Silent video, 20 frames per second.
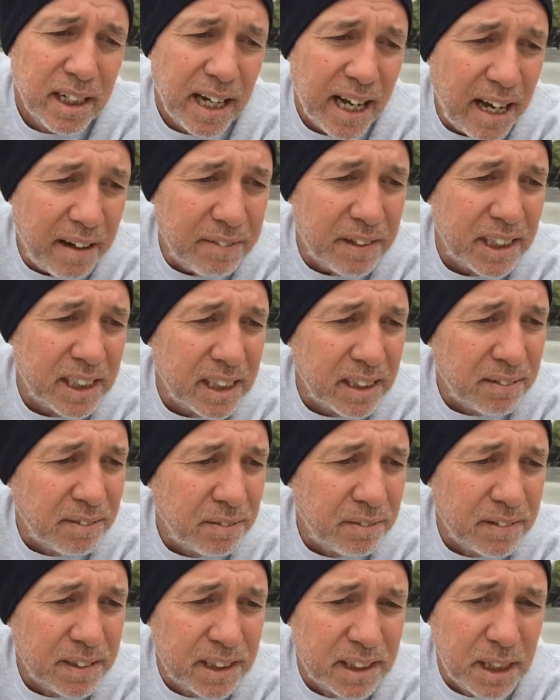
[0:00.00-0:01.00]

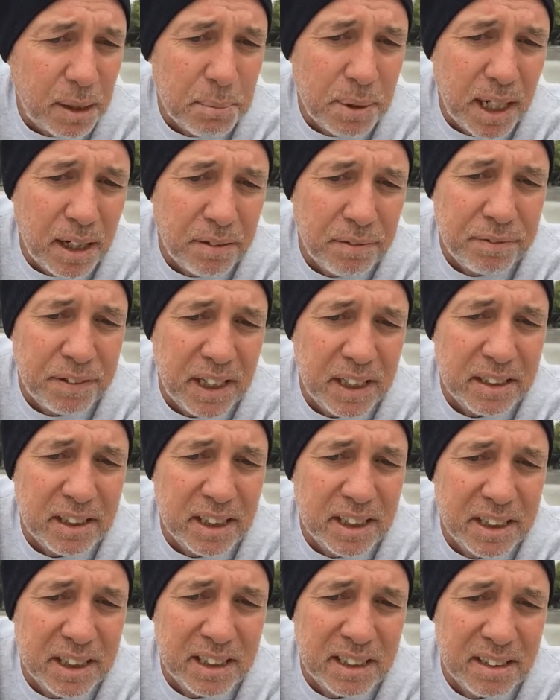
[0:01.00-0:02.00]
having somehow
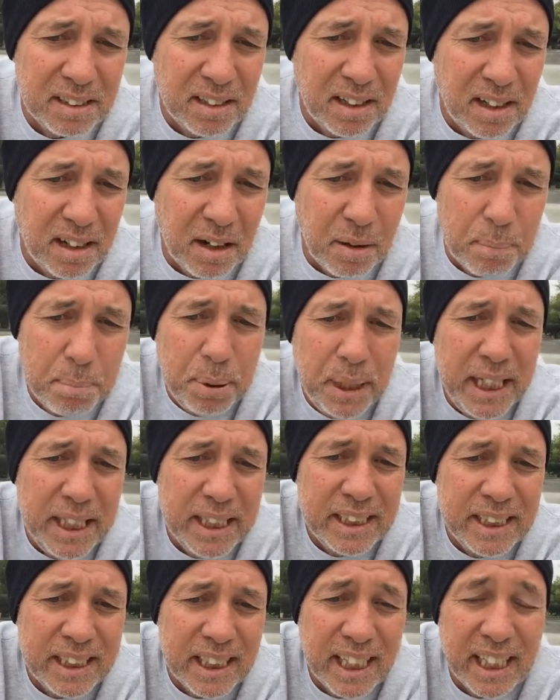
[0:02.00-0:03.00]
found this a
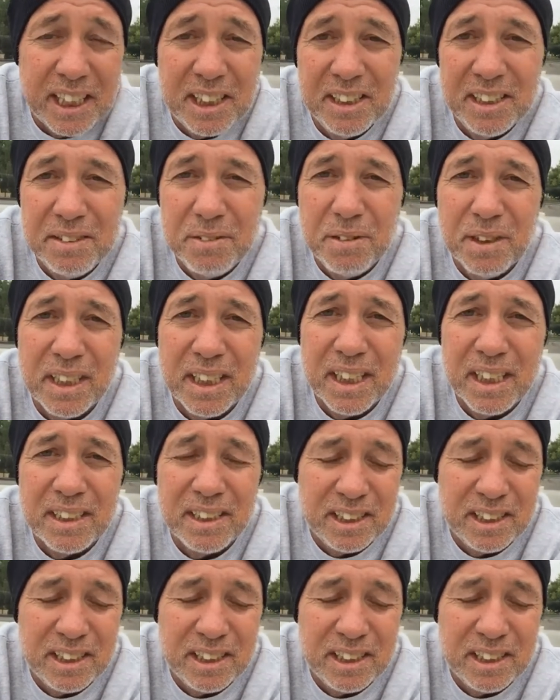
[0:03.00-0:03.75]
piece that I couldn't really